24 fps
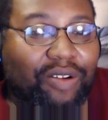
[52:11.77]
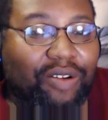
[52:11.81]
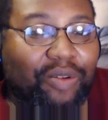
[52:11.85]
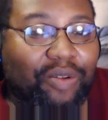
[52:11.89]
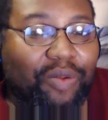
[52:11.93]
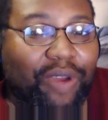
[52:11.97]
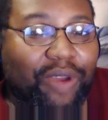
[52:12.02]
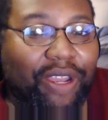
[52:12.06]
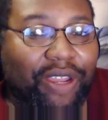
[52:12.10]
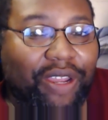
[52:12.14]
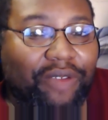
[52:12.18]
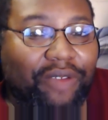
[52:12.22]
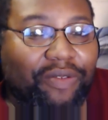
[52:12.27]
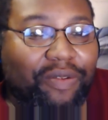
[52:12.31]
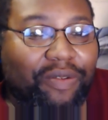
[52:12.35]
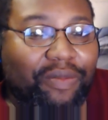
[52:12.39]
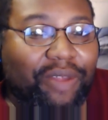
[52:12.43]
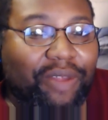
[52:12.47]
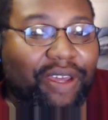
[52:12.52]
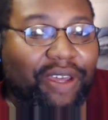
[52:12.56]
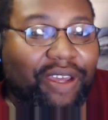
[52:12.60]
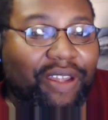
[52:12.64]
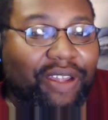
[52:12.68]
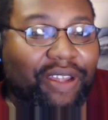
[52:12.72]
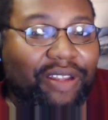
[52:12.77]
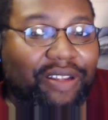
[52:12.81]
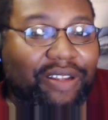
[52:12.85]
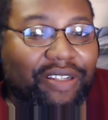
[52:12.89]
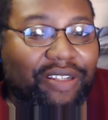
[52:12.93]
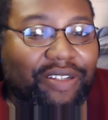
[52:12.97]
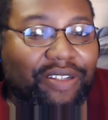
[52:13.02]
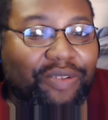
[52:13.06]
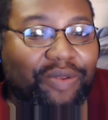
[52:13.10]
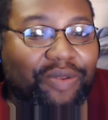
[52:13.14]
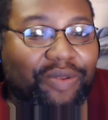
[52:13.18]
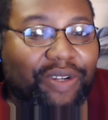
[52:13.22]
away from that
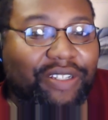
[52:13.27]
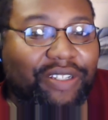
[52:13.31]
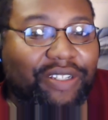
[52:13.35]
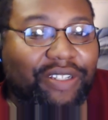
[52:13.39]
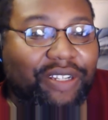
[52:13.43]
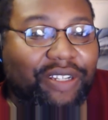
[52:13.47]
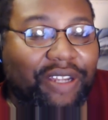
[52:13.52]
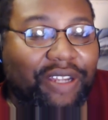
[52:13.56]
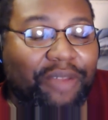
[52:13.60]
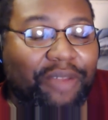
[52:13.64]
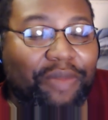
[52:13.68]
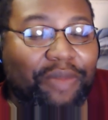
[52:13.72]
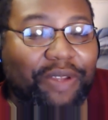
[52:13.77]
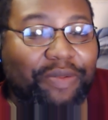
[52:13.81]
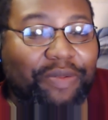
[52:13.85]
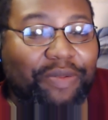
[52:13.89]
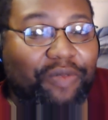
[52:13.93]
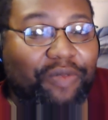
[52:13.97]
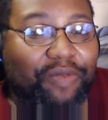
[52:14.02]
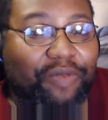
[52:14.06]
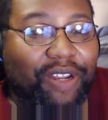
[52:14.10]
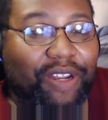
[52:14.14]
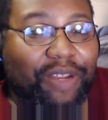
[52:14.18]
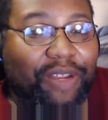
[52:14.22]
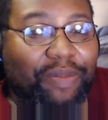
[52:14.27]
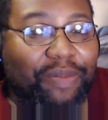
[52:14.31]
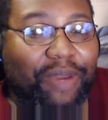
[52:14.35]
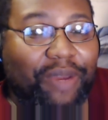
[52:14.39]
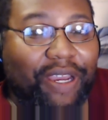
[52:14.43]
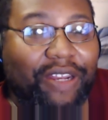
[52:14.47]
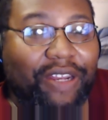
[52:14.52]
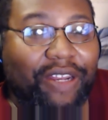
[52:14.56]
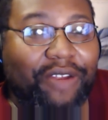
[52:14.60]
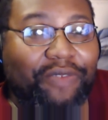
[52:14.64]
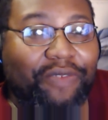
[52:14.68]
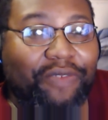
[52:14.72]
situation. It must be really
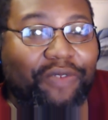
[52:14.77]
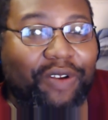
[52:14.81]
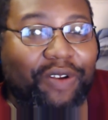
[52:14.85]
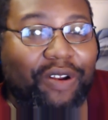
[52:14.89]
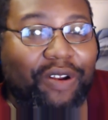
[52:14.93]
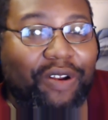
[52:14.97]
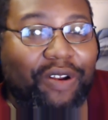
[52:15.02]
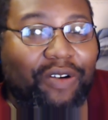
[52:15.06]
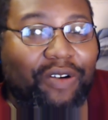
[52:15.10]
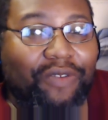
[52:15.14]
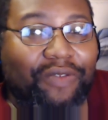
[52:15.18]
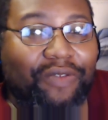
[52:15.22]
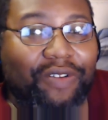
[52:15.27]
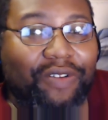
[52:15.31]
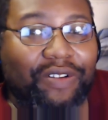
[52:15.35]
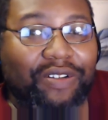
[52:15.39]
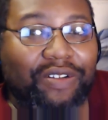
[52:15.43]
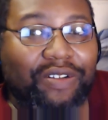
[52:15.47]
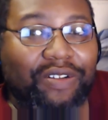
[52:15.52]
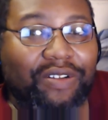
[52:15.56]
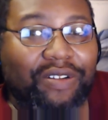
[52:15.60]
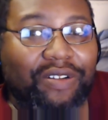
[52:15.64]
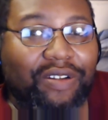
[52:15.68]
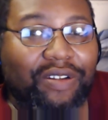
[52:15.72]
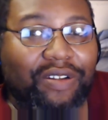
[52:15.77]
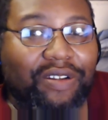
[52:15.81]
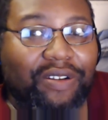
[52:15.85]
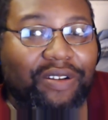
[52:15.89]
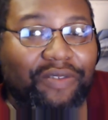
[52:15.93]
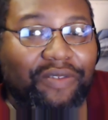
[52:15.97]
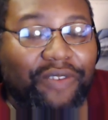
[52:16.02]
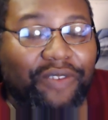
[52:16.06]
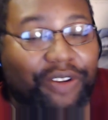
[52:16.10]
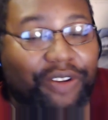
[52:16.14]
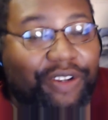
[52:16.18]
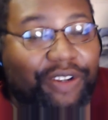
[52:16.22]
bad in their front office
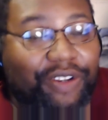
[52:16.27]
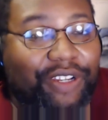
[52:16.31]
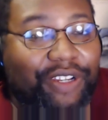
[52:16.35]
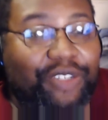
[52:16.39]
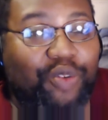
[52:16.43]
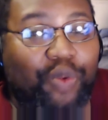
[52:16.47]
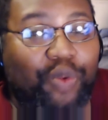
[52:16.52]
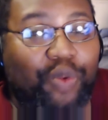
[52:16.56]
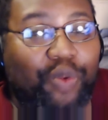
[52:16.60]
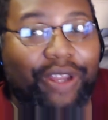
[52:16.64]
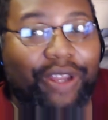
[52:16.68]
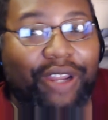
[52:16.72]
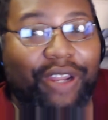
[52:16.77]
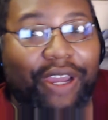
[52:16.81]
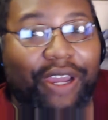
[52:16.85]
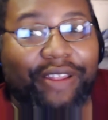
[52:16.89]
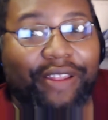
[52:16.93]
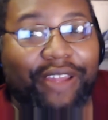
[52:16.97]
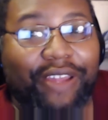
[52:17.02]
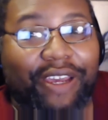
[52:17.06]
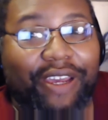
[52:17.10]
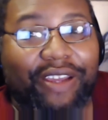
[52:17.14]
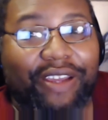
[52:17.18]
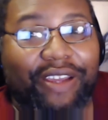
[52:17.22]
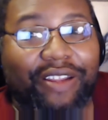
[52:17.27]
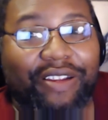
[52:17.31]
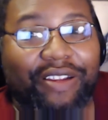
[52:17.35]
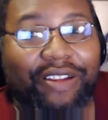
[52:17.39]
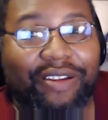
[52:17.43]
for you to just quit like that.